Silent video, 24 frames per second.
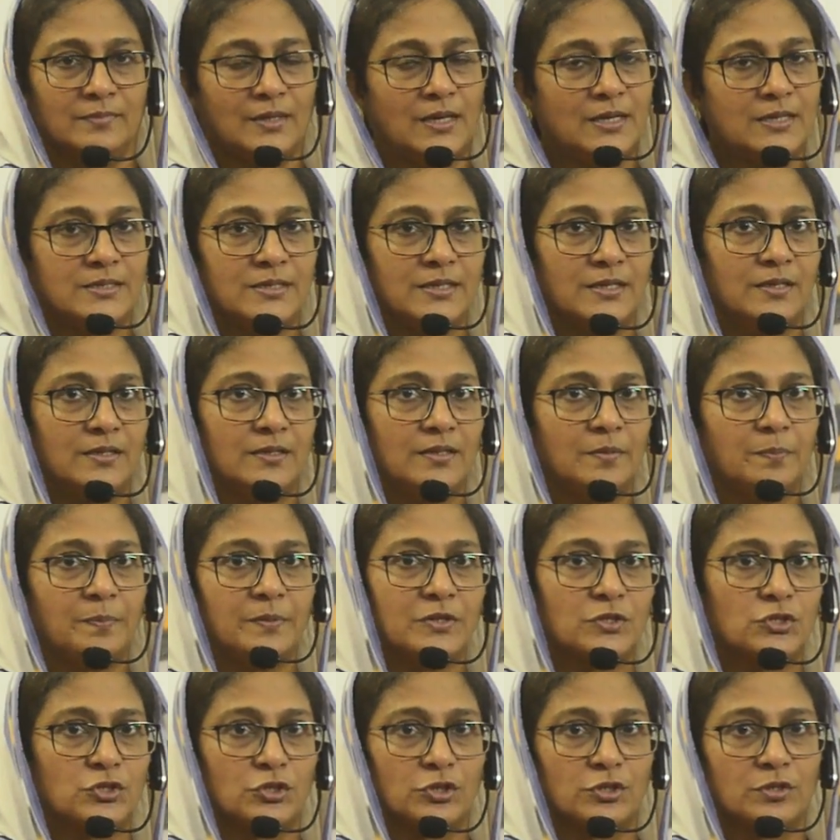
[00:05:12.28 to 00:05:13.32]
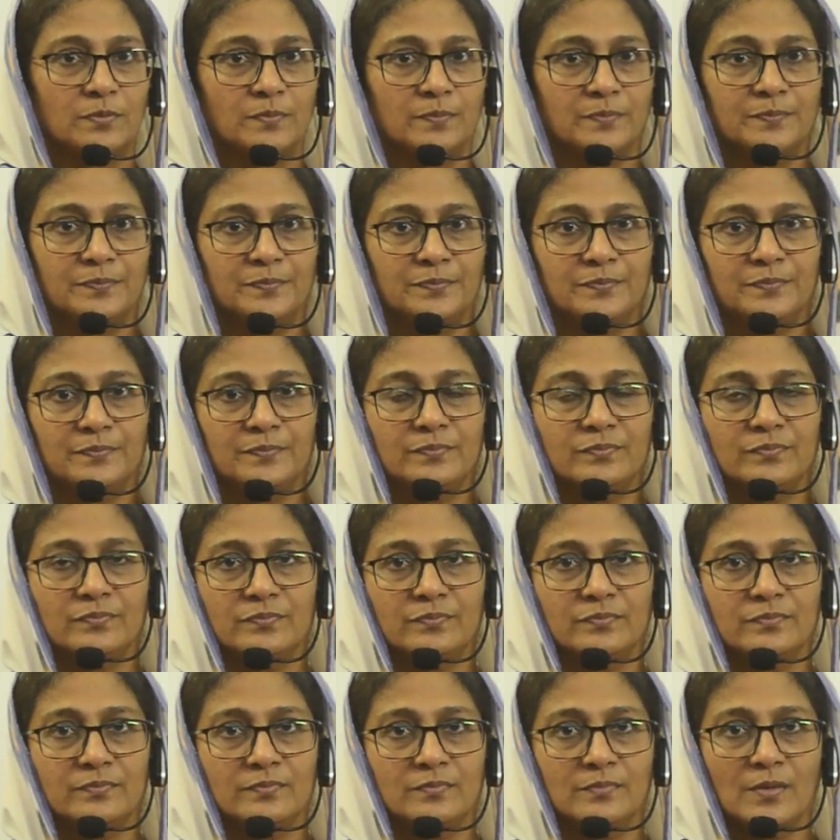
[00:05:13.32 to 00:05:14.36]
As seen in the picture.
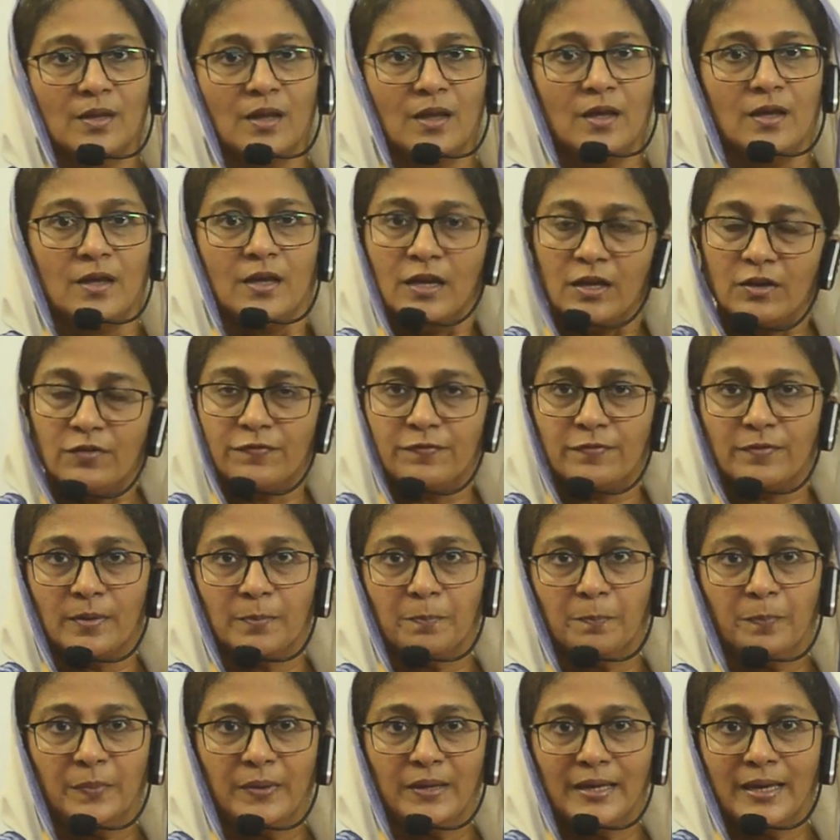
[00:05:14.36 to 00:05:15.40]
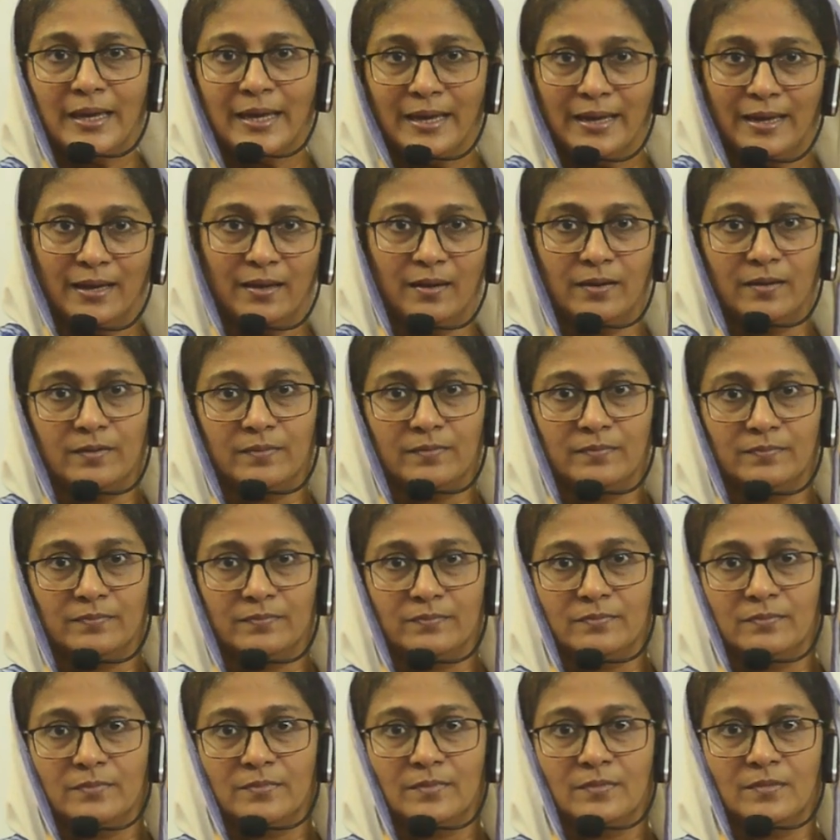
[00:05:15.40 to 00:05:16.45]
If PA
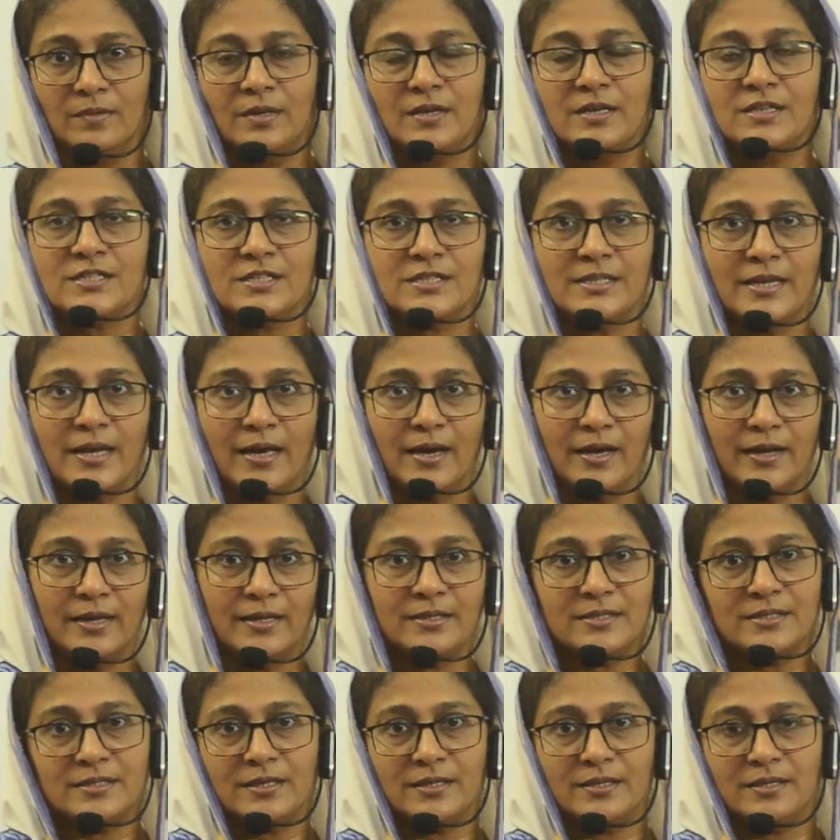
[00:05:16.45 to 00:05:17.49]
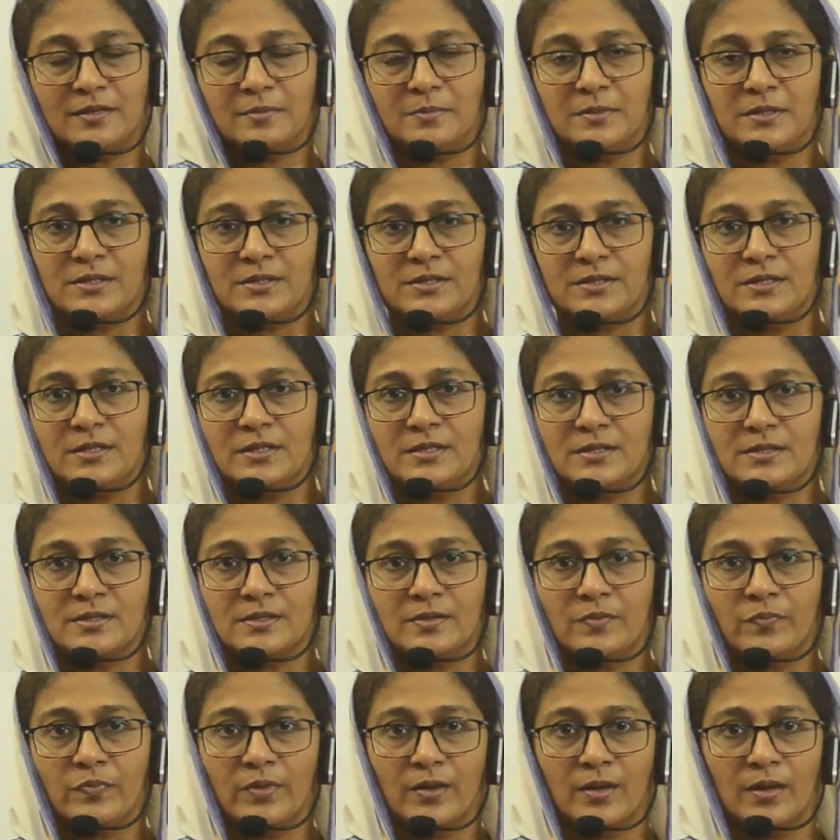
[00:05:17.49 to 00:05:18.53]
is 9
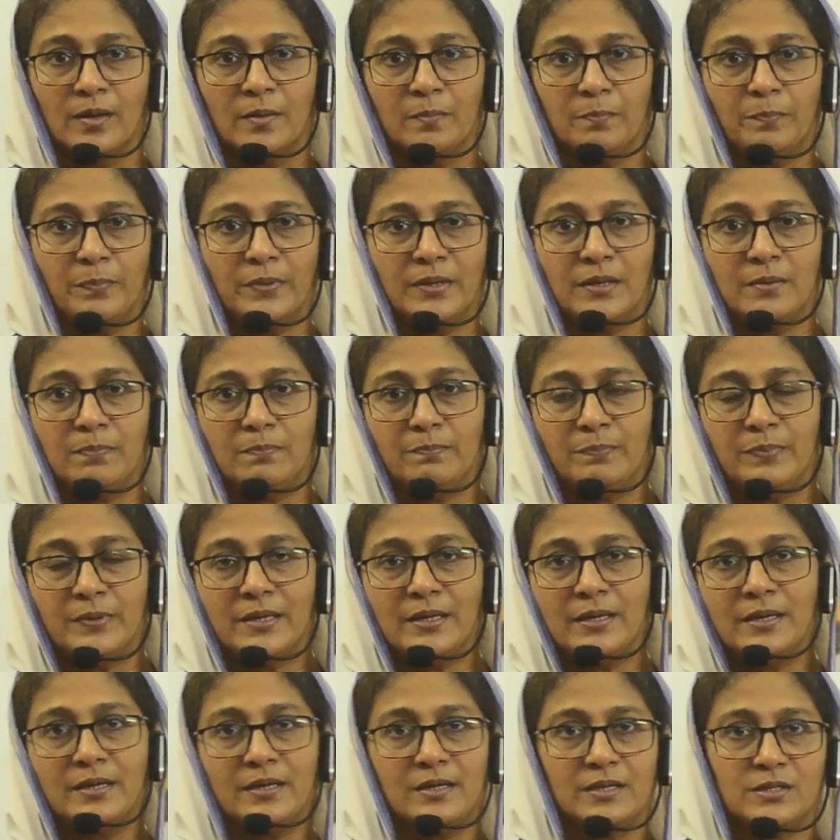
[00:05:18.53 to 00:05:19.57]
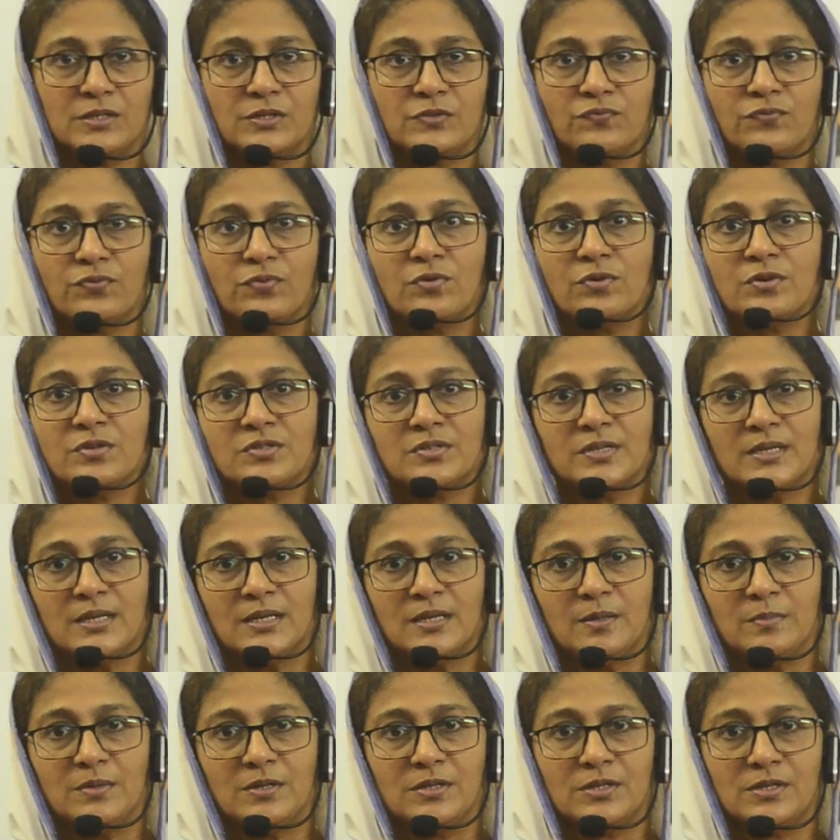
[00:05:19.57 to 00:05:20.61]
centimeters. PB is 4
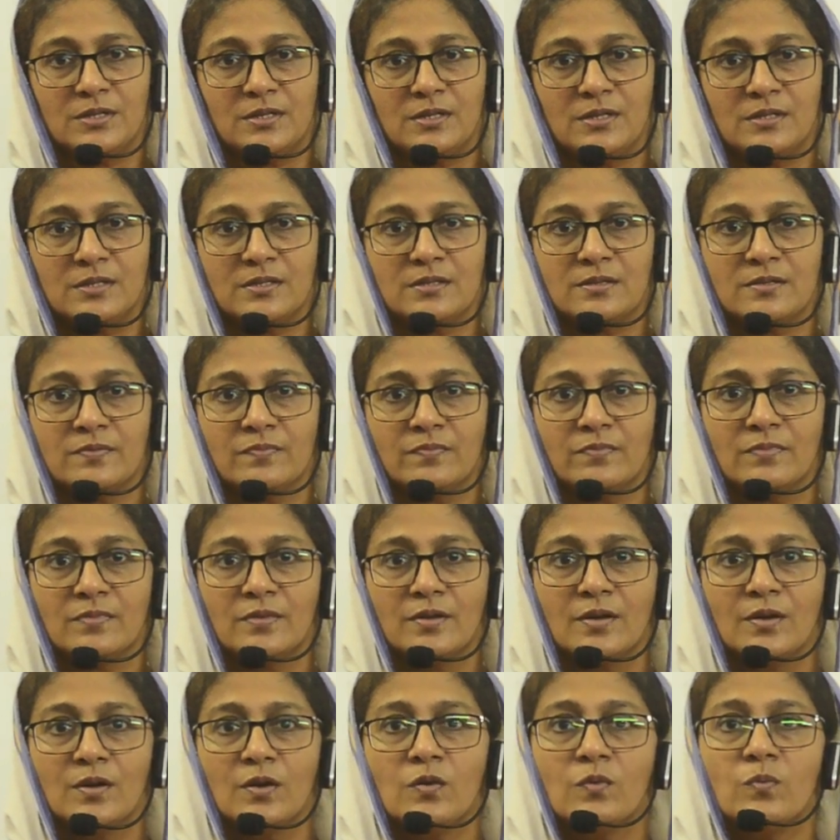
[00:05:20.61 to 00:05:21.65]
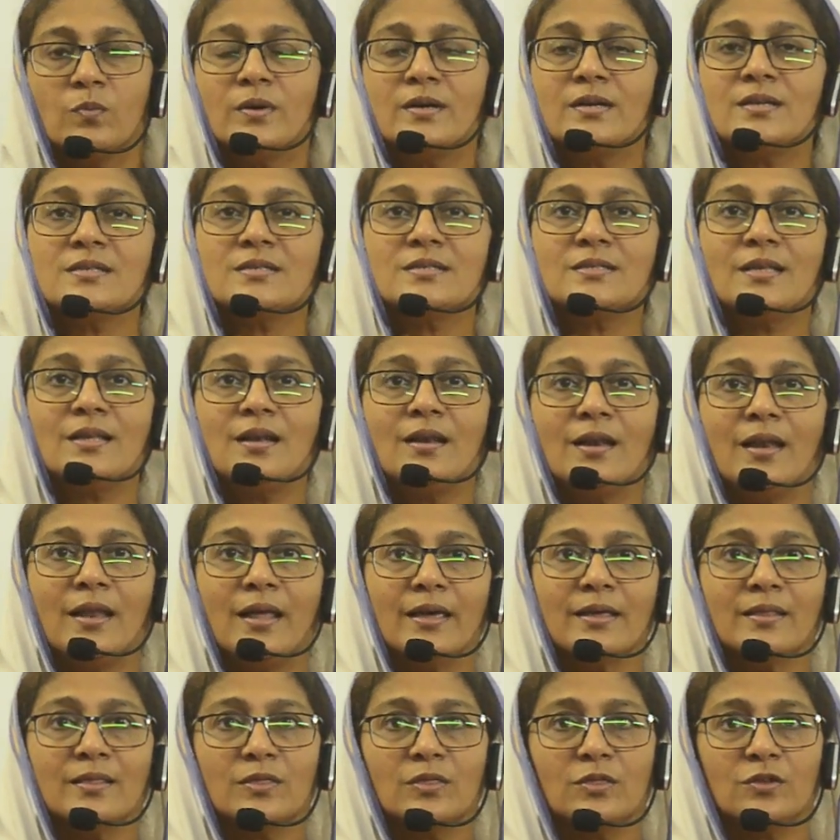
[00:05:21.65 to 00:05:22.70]
centimeters. What is the
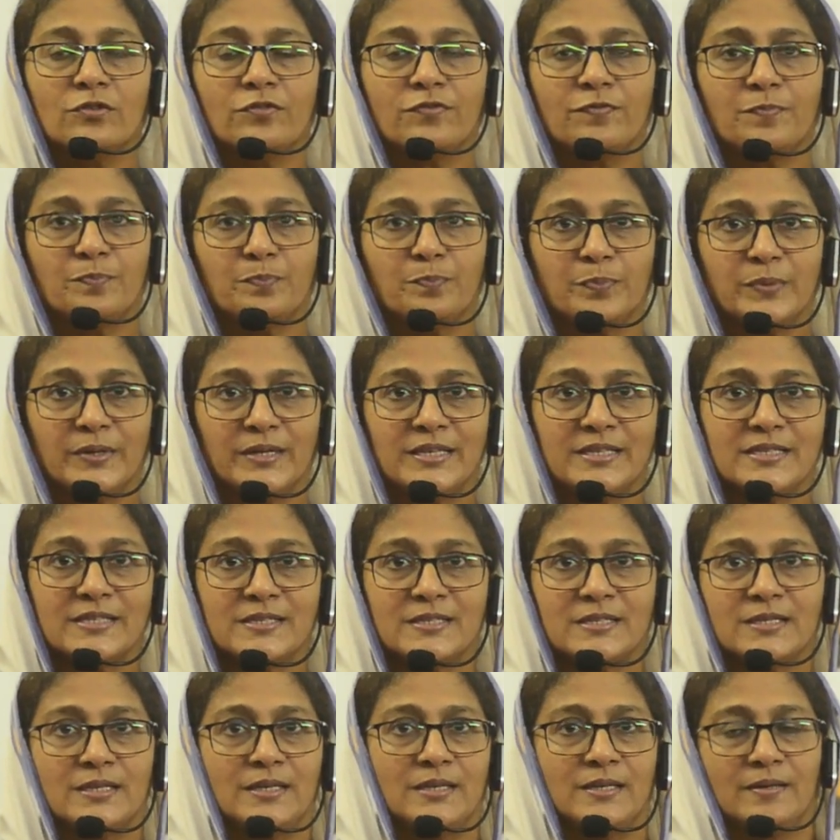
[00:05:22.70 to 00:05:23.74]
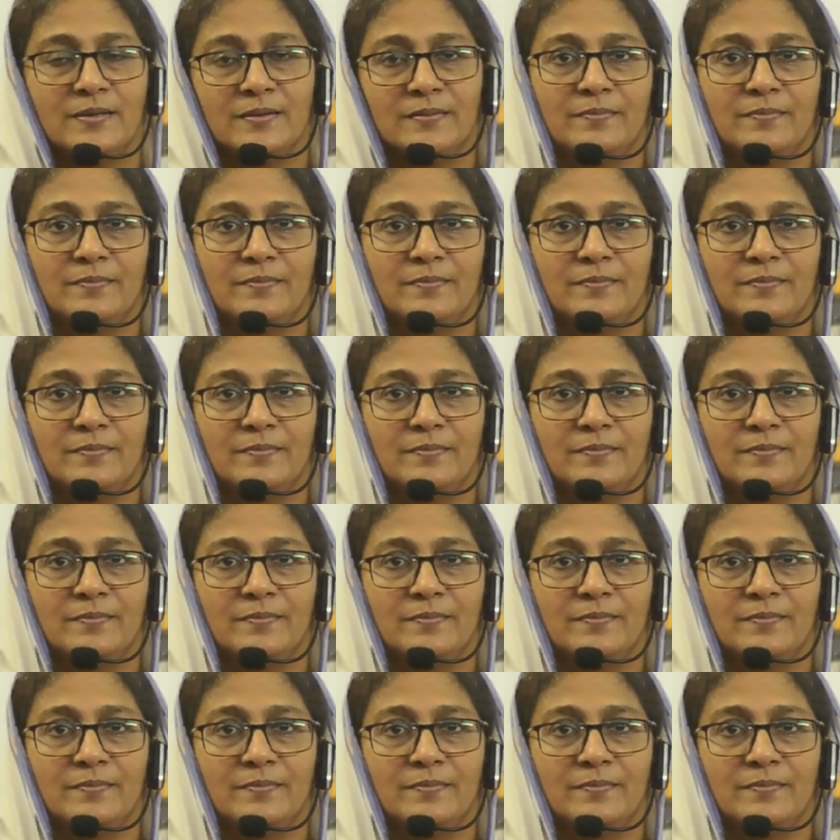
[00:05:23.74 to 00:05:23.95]
length of PC?